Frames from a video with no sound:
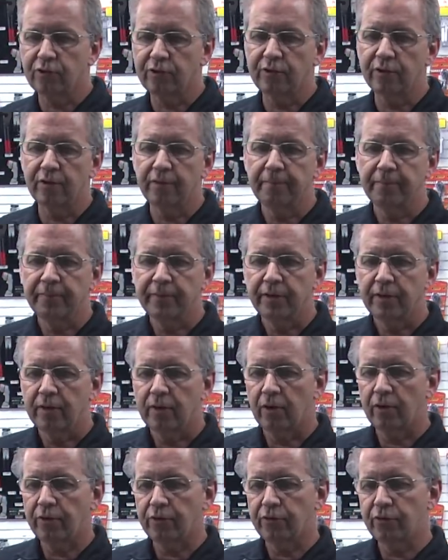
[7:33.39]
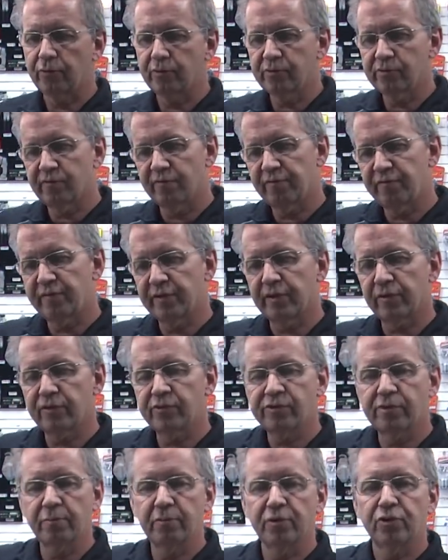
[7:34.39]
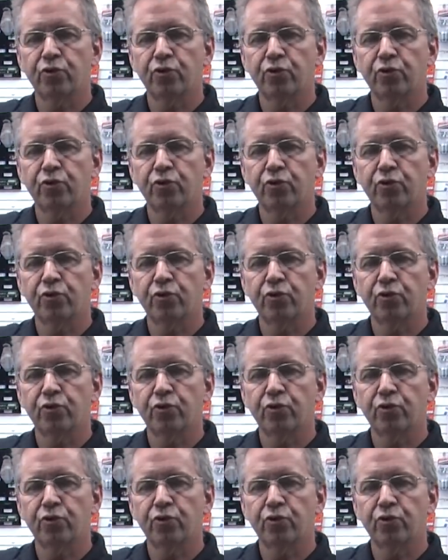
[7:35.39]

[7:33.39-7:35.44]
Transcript: or you're doing some fillers in